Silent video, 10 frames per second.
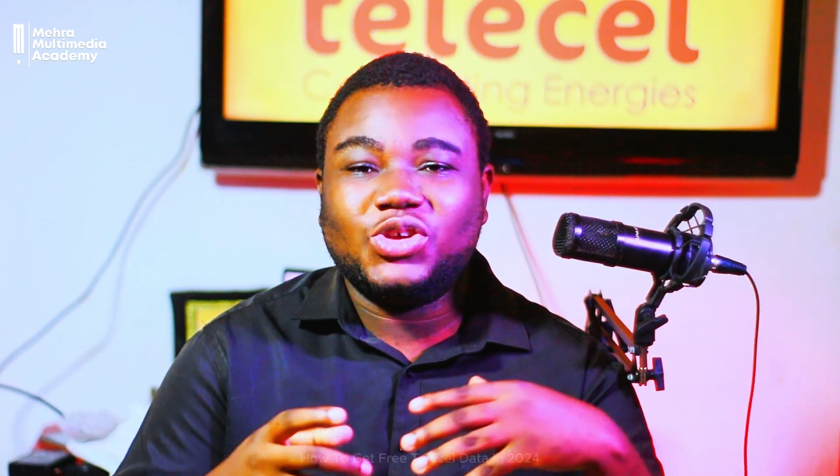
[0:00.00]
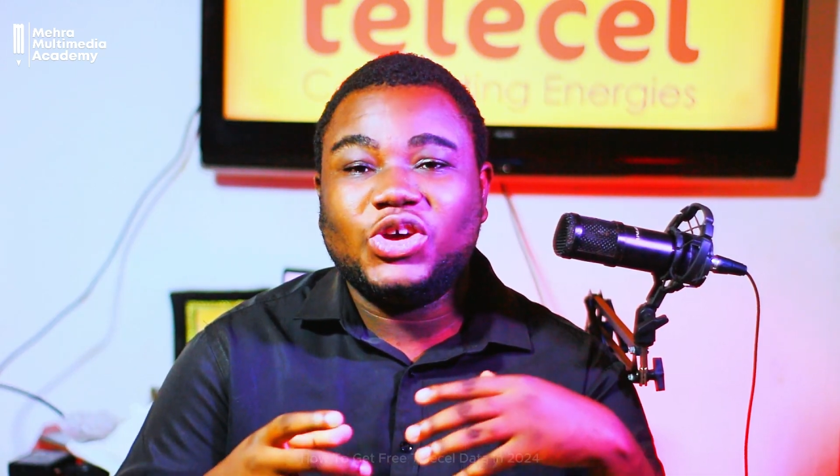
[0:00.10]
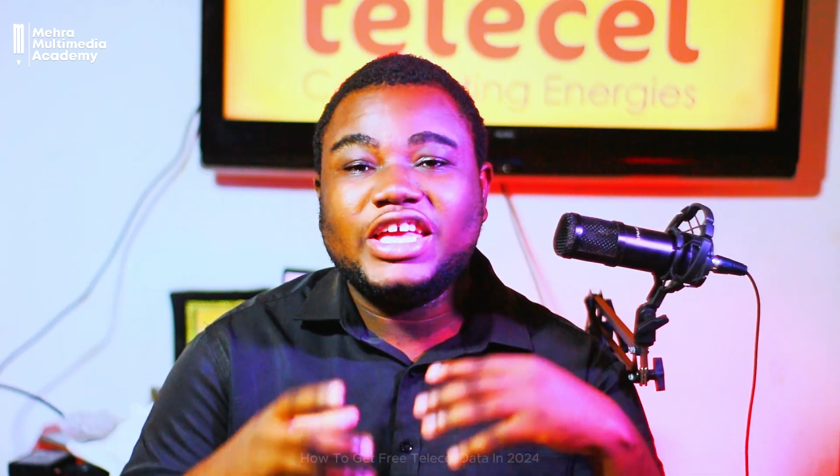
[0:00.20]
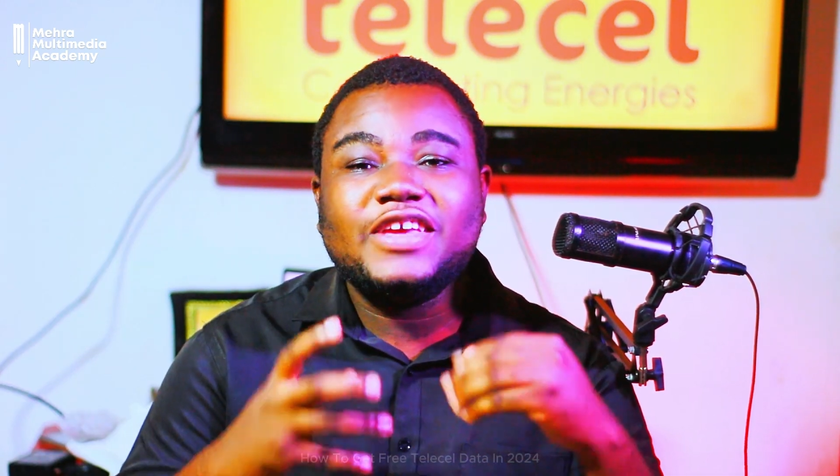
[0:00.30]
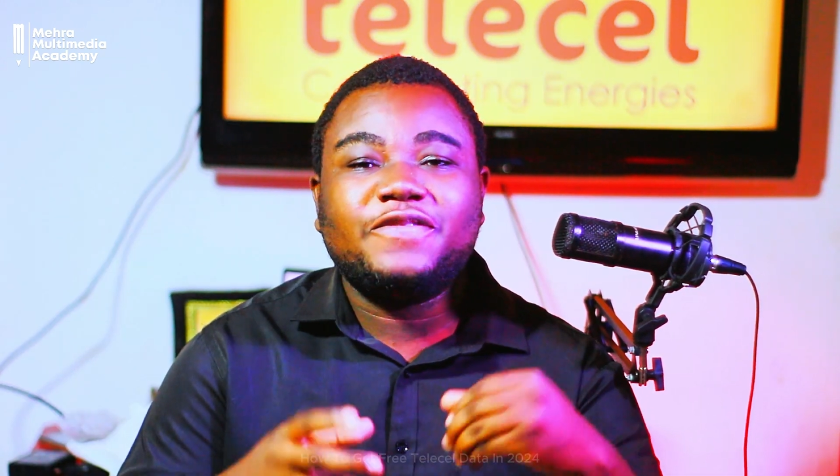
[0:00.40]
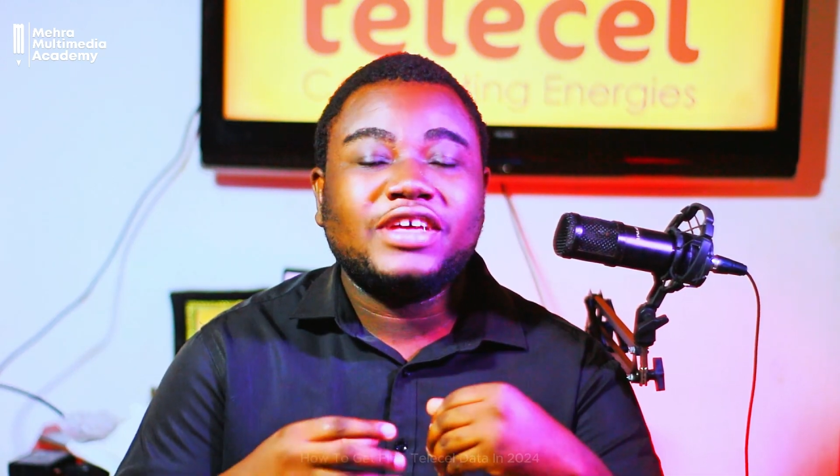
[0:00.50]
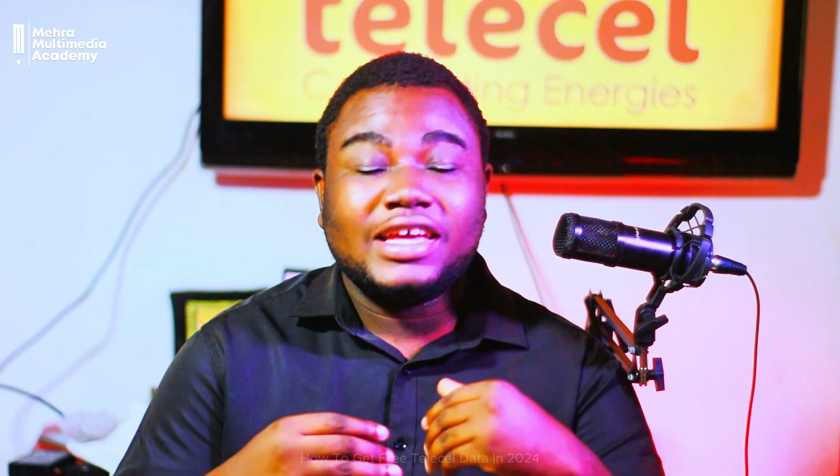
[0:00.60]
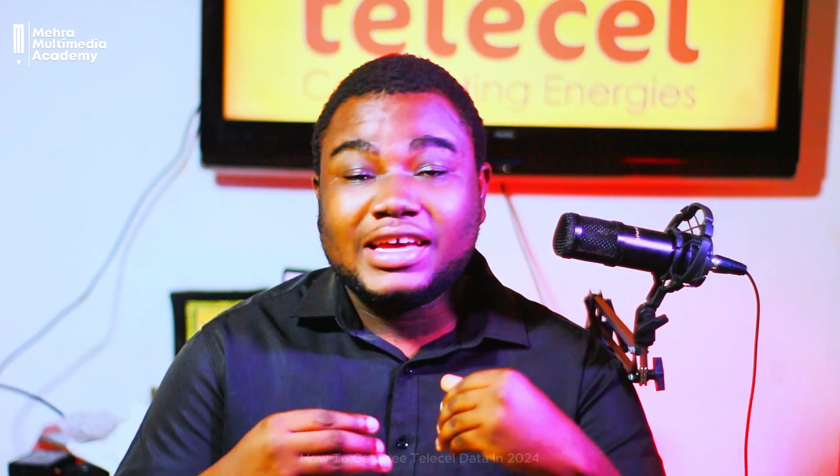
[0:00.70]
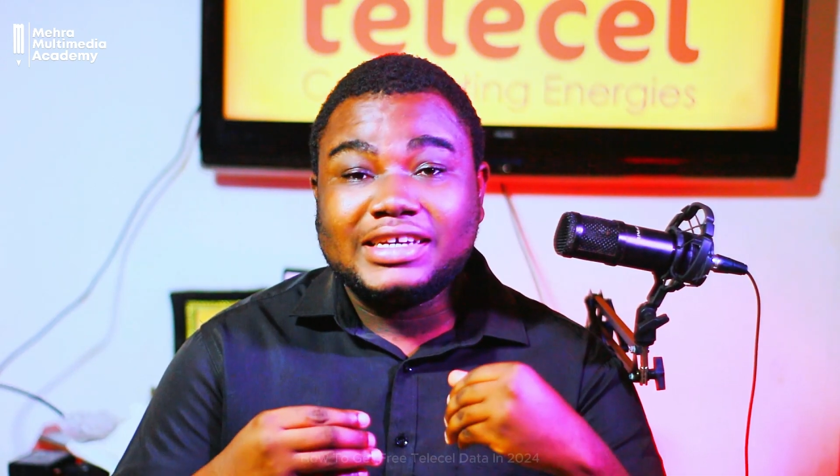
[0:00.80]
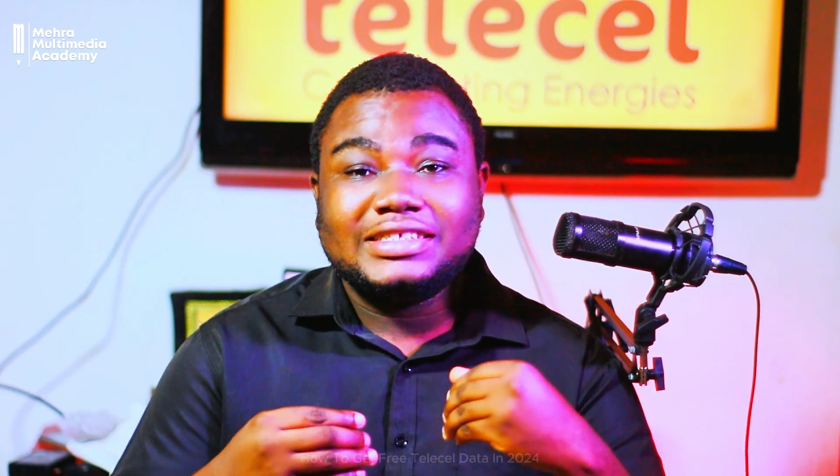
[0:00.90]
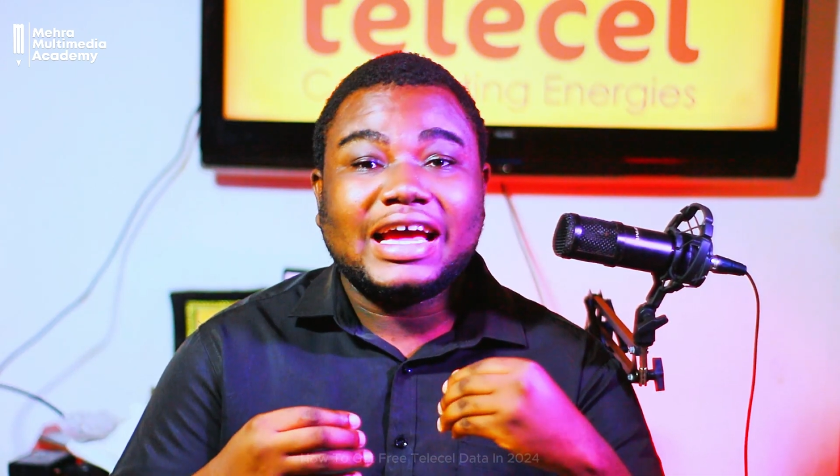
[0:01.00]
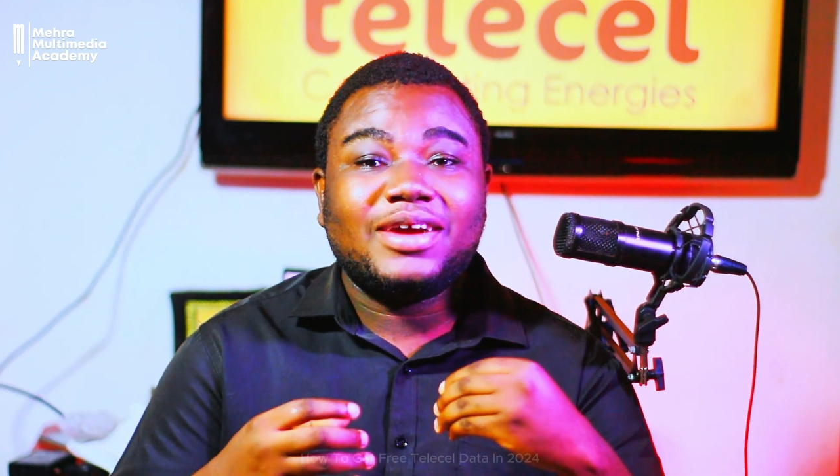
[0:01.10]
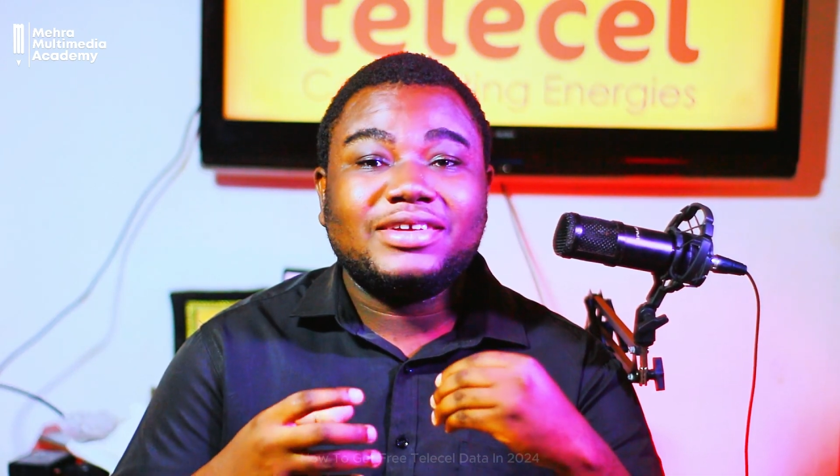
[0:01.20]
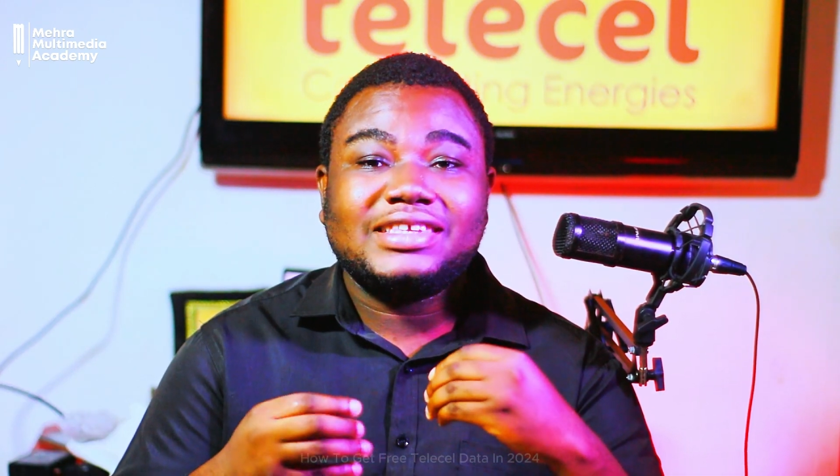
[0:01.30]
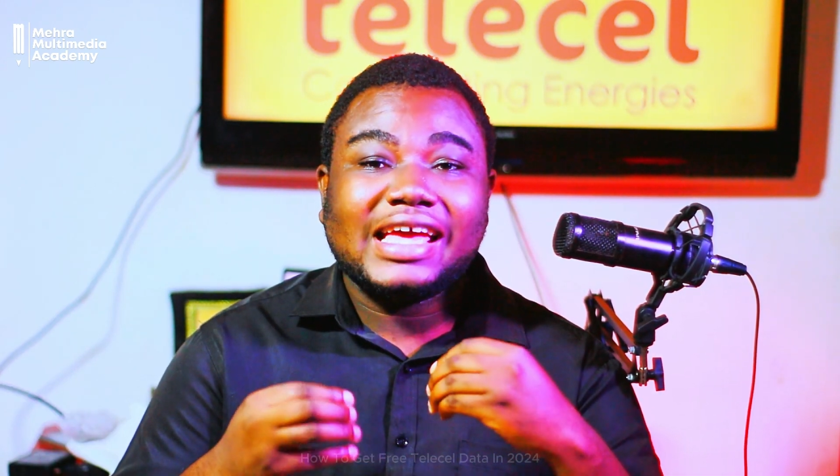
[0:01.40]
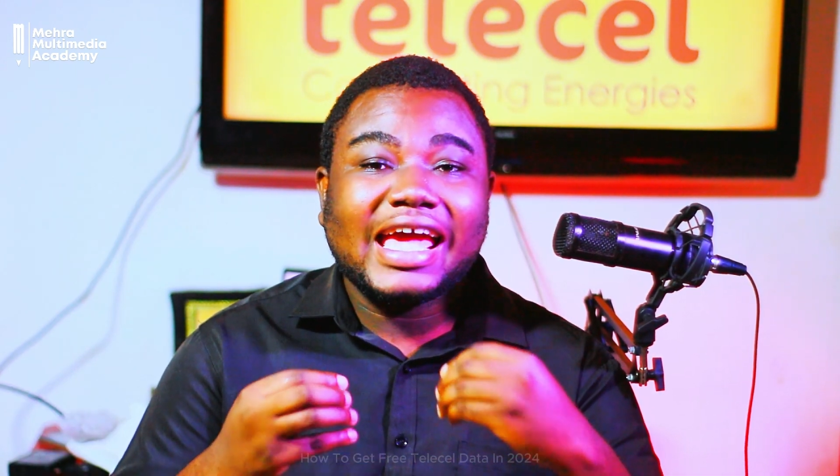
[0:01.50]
So if there is